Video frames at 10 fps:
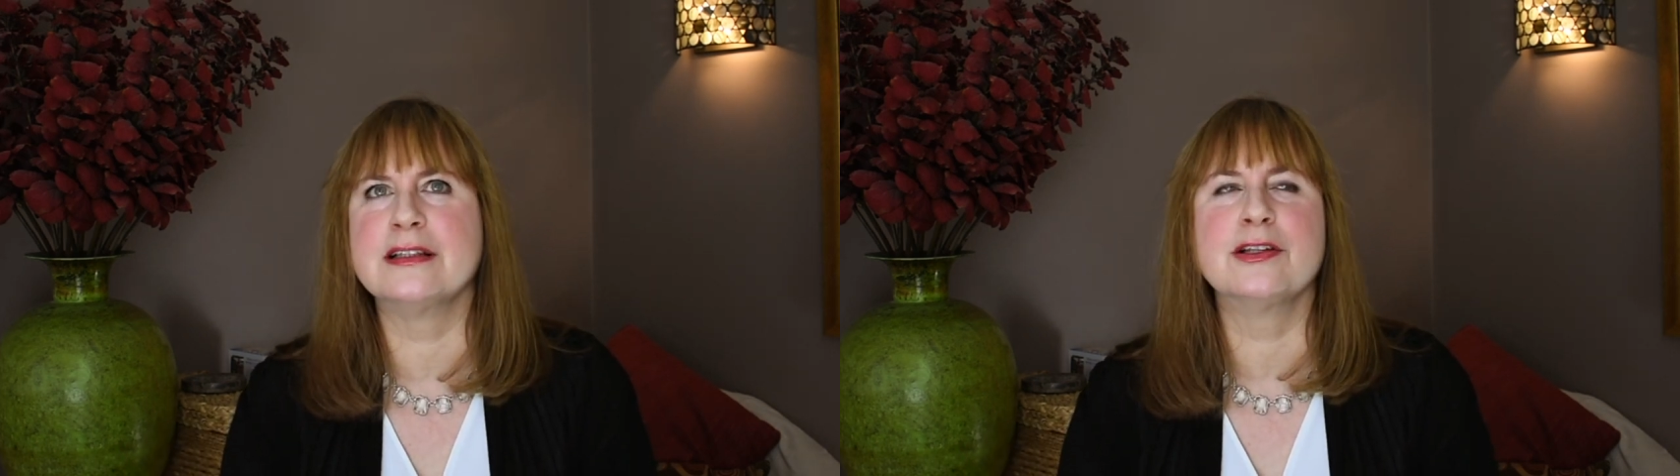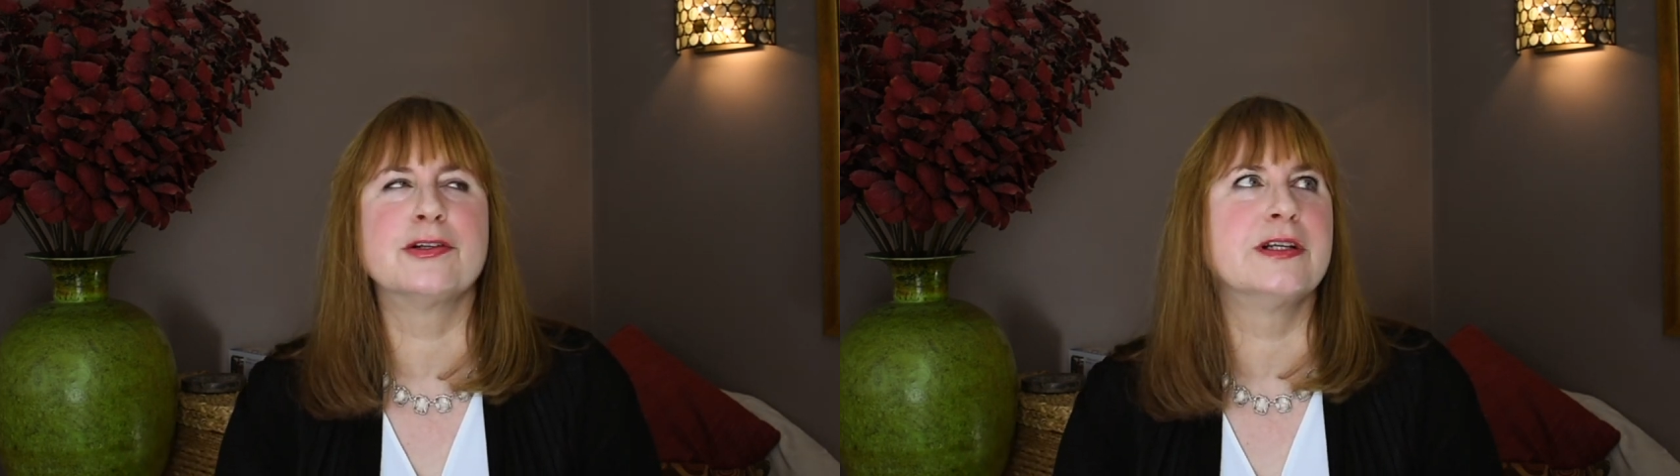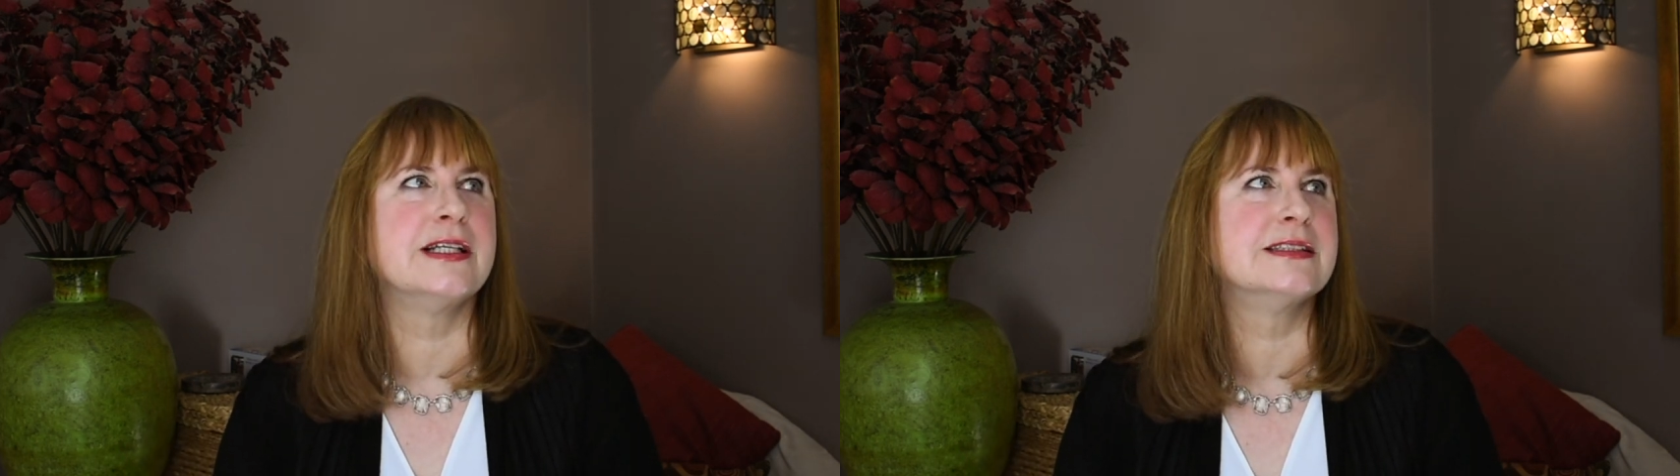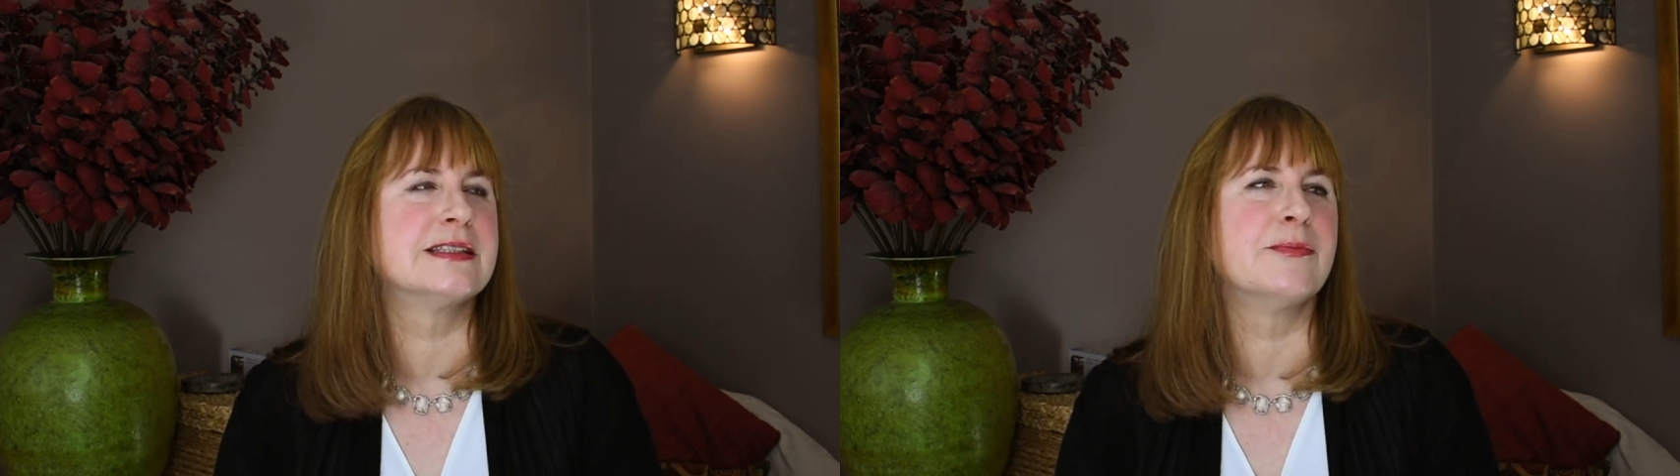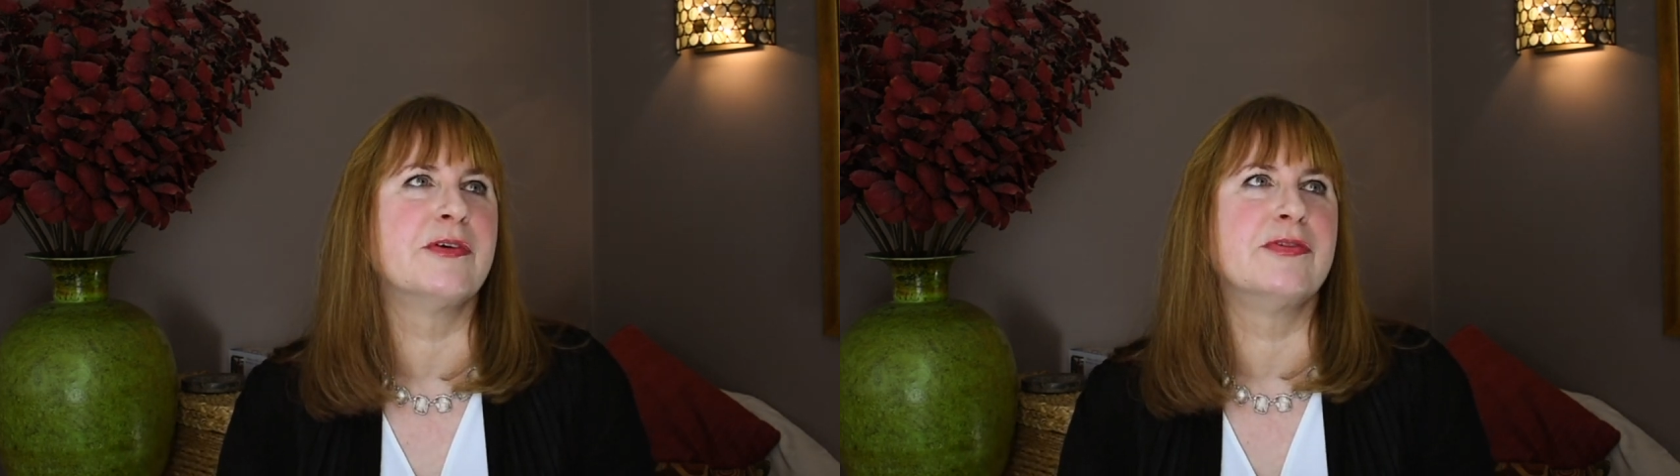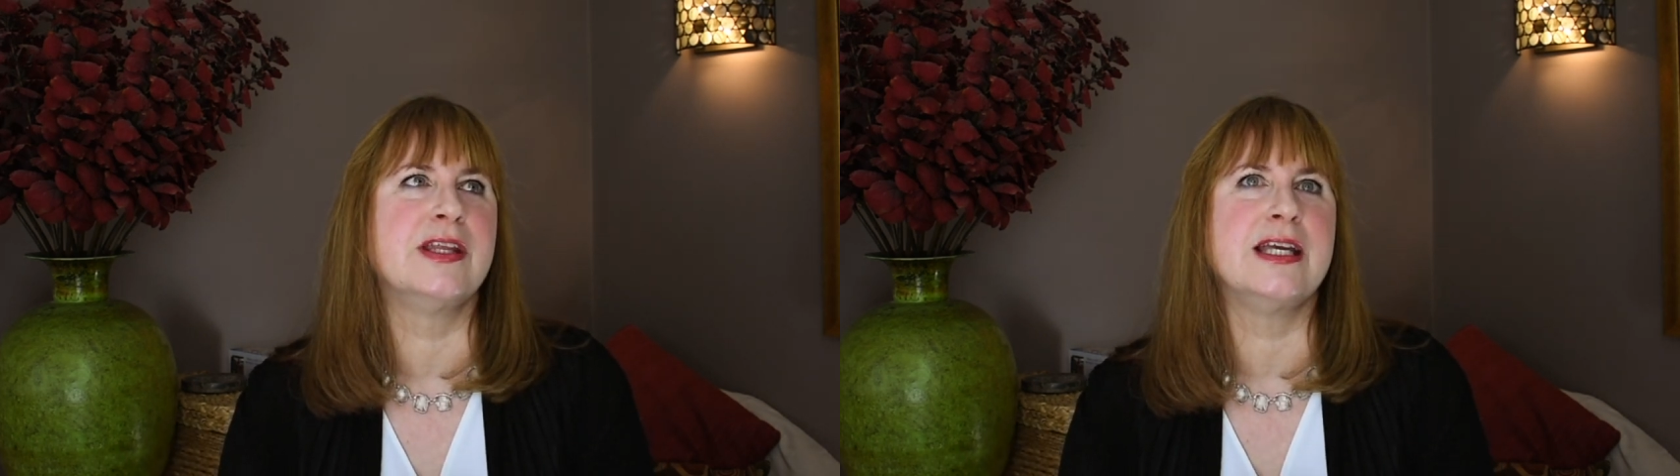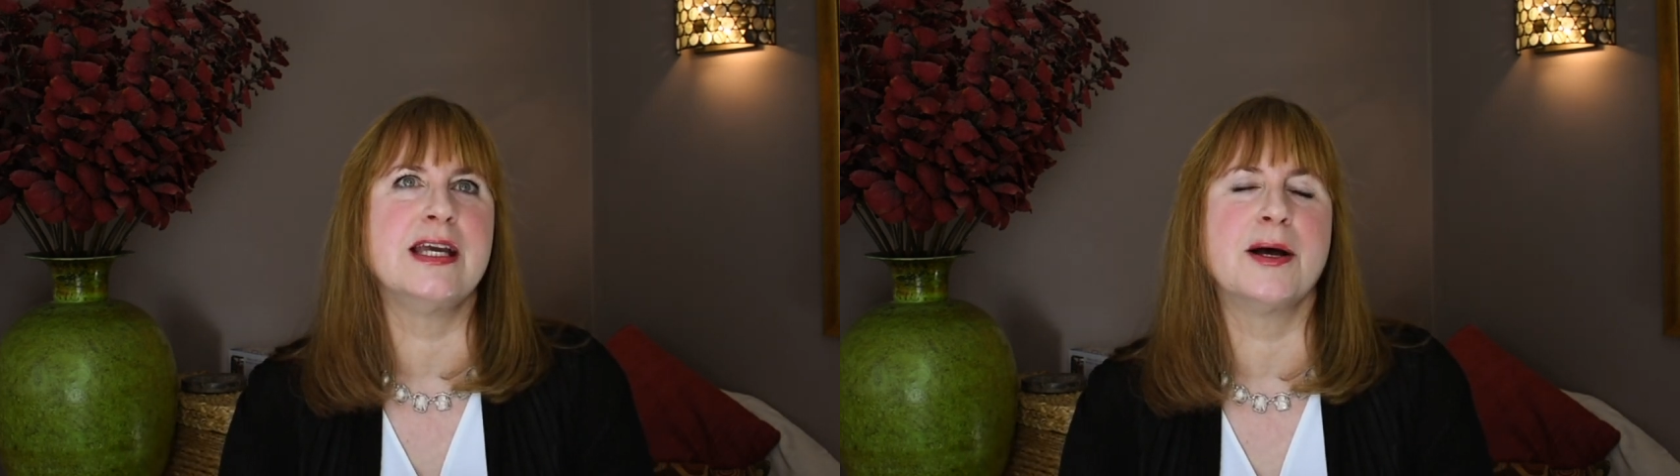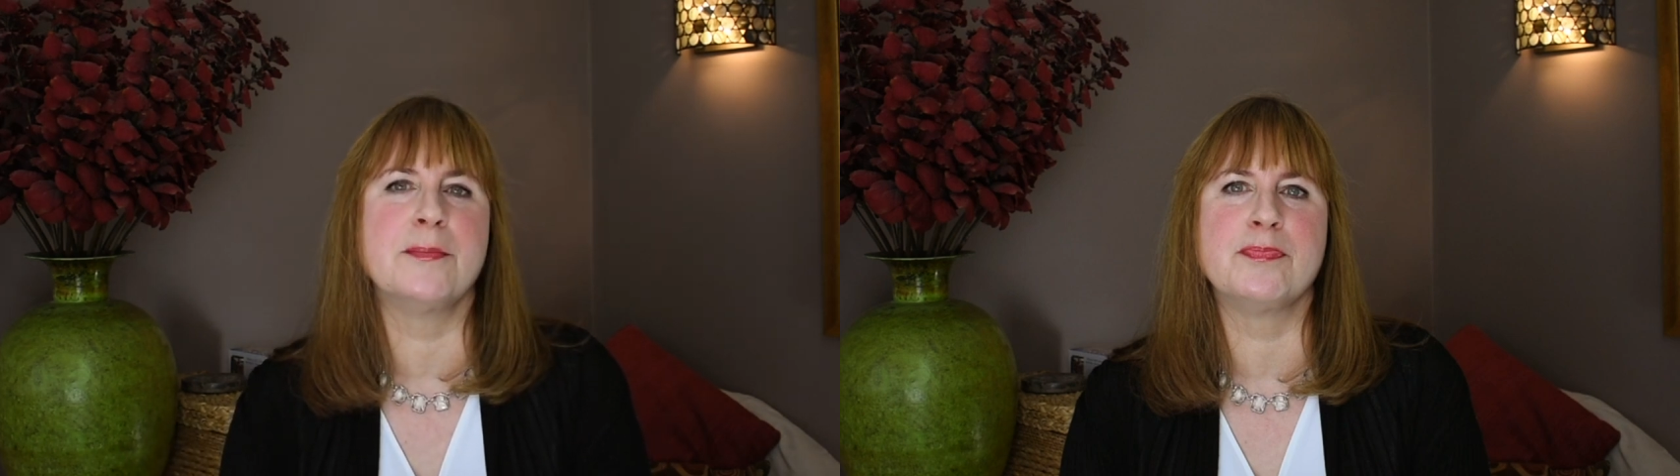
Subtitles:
and learning some of the